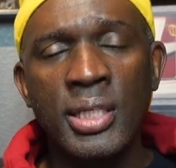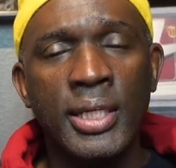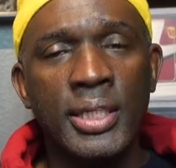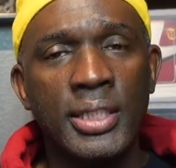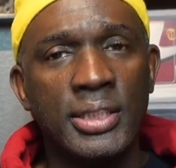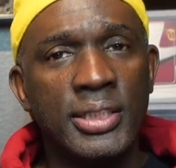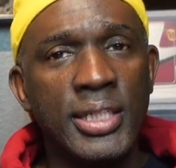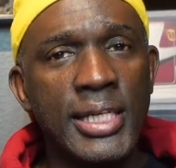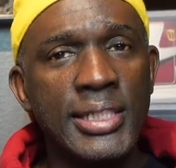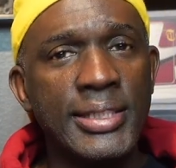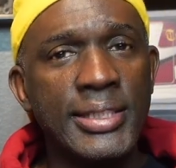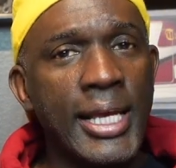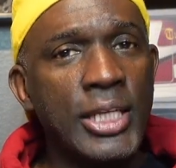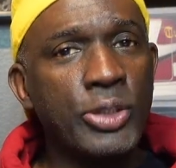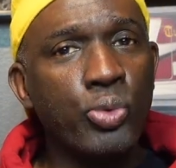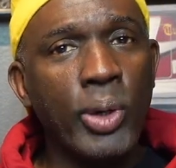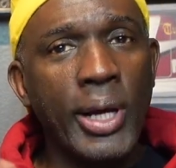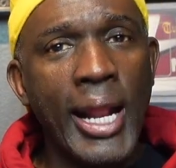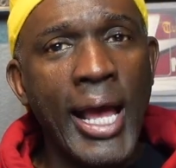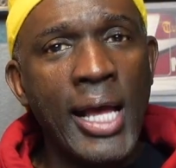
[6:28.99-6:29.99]
just as
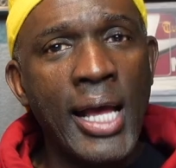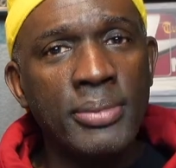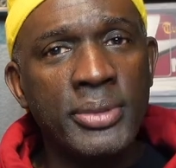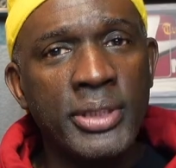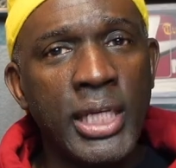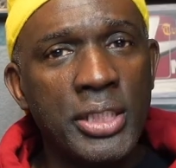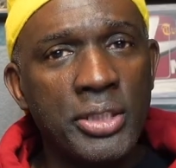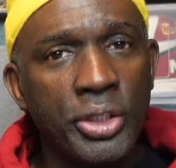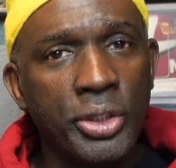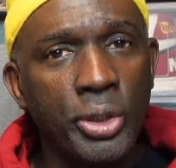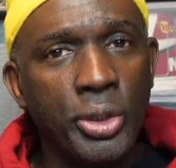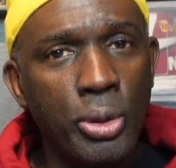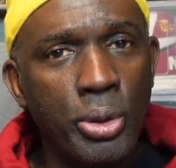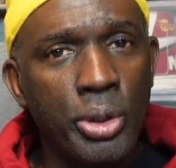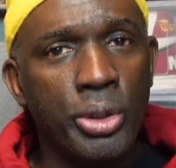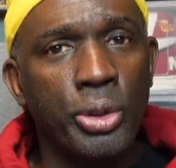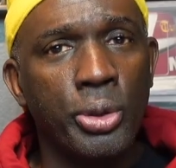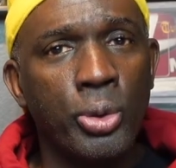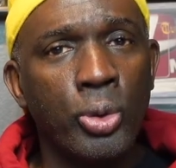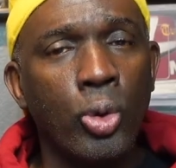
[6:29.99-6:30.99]
what I'm teaching you to
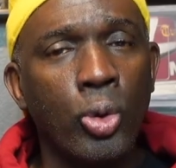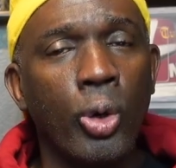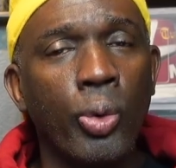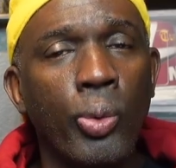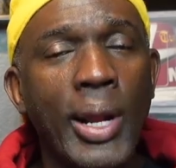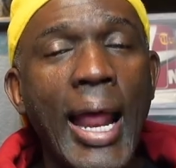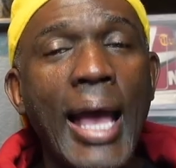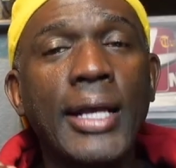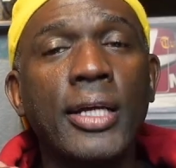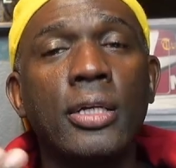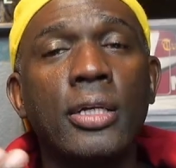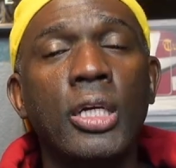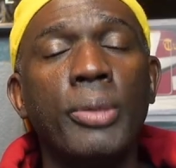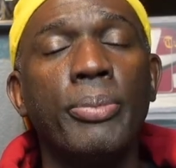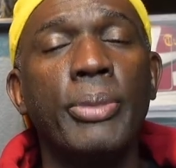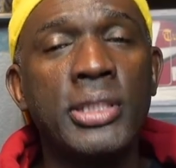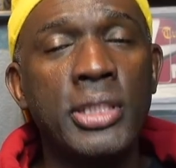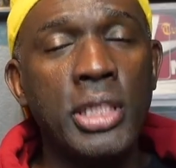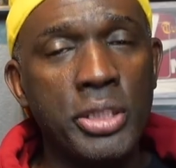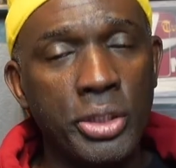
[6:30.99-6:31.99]
do, or what I could be
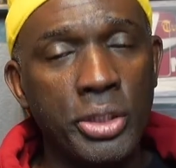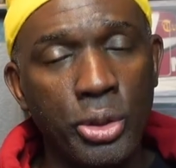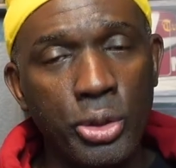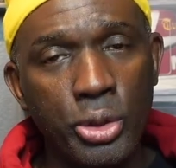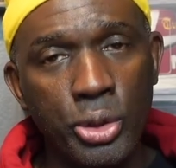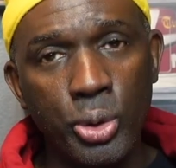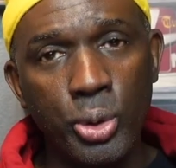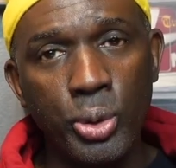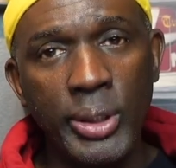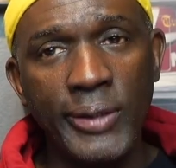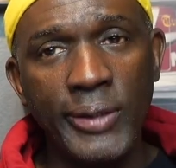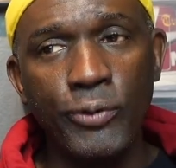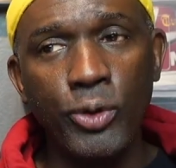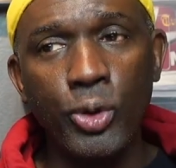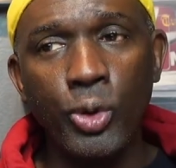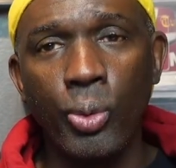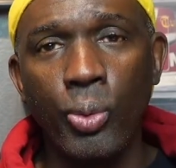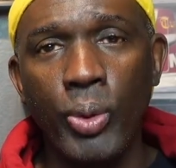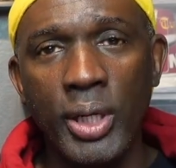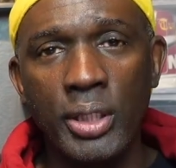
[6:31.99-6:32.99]
teaching you to do if you were
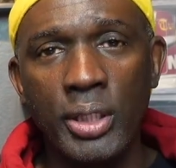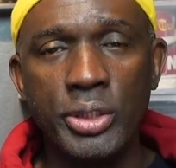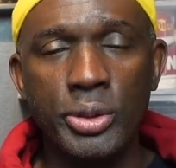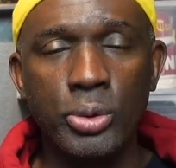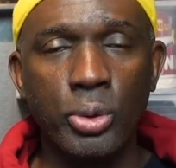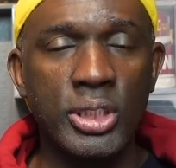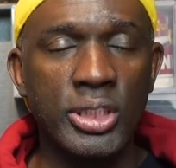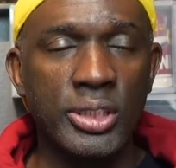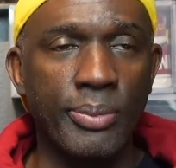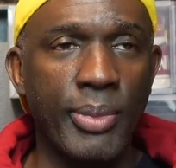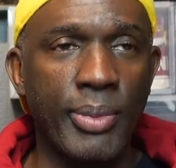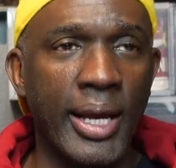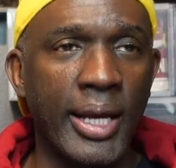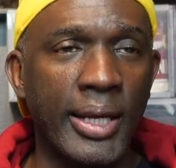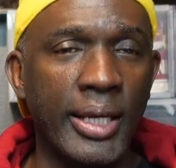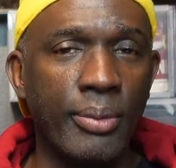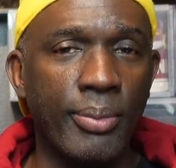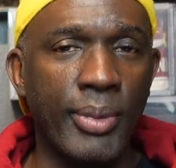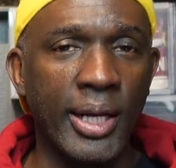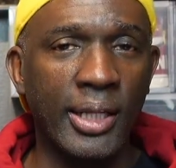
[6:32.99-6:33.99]
one of the students
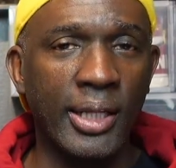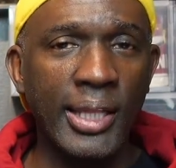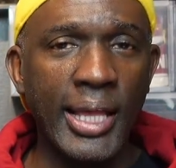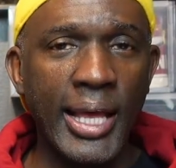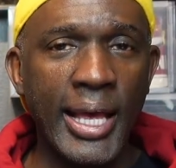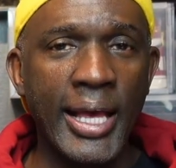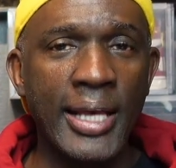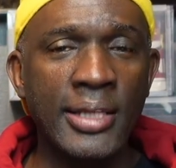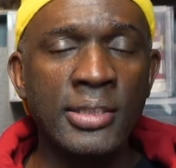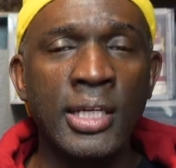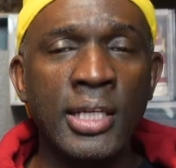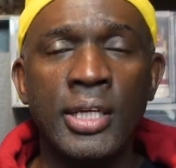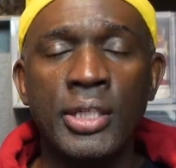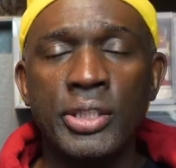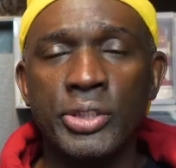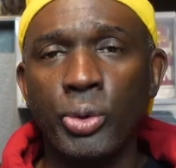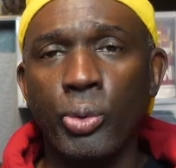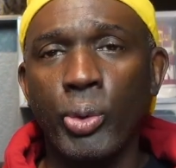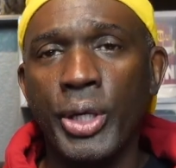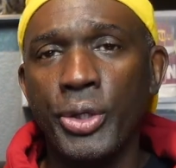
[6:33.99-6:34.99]
in my class, to
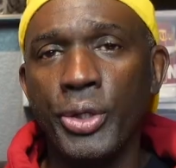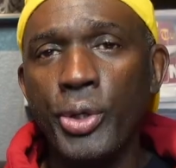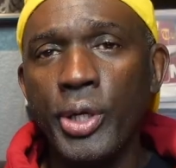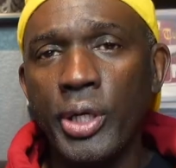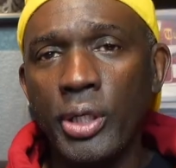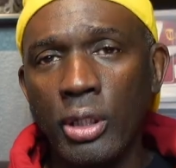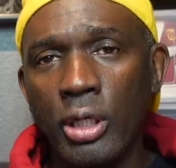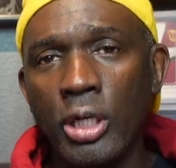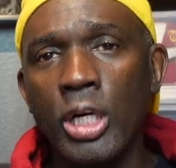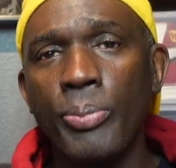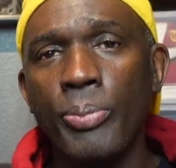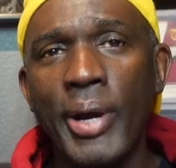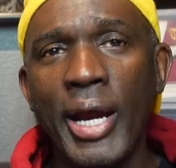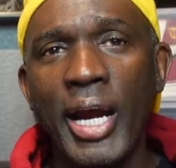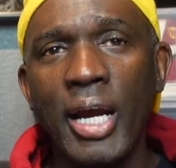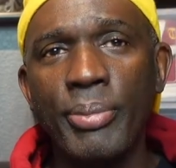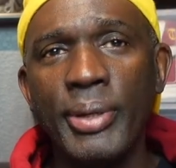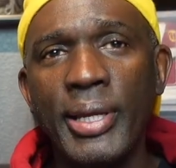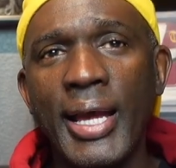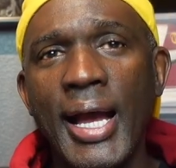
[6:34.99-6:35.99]
where you can learn Power
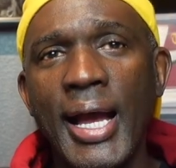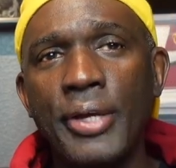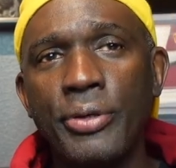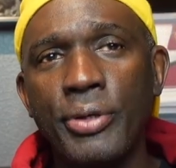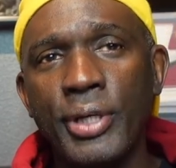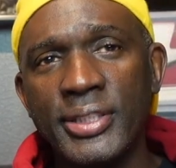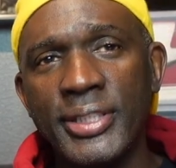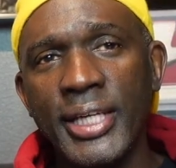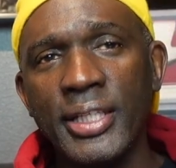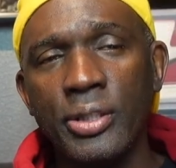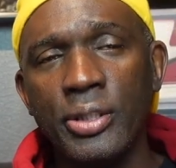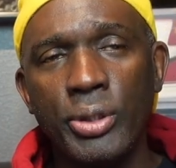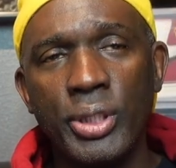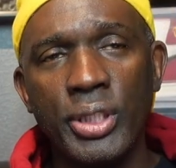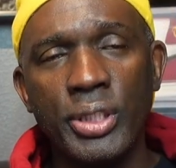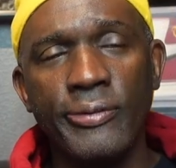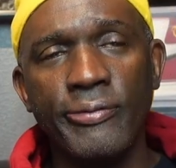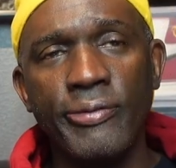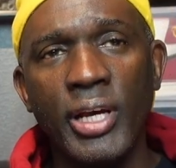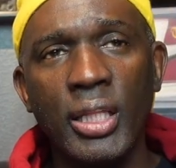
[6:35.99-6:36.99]
BI, you can
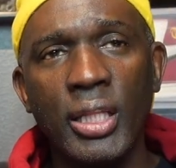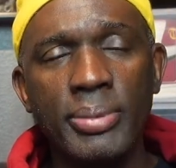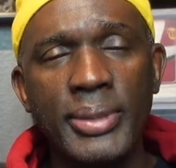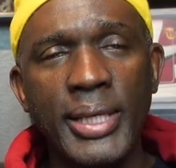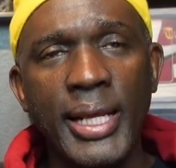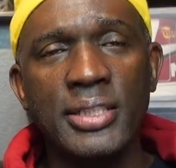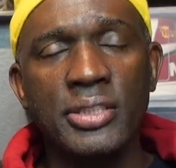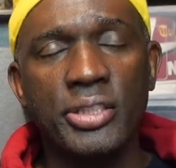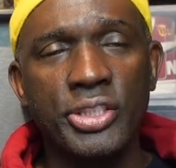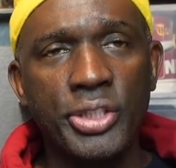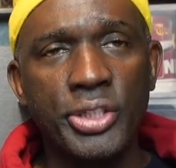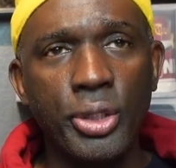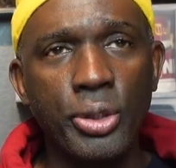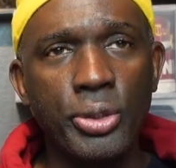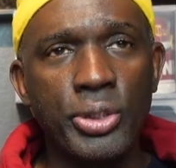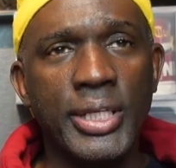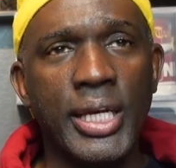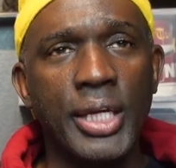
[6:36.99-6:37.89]
develop that as a skill set.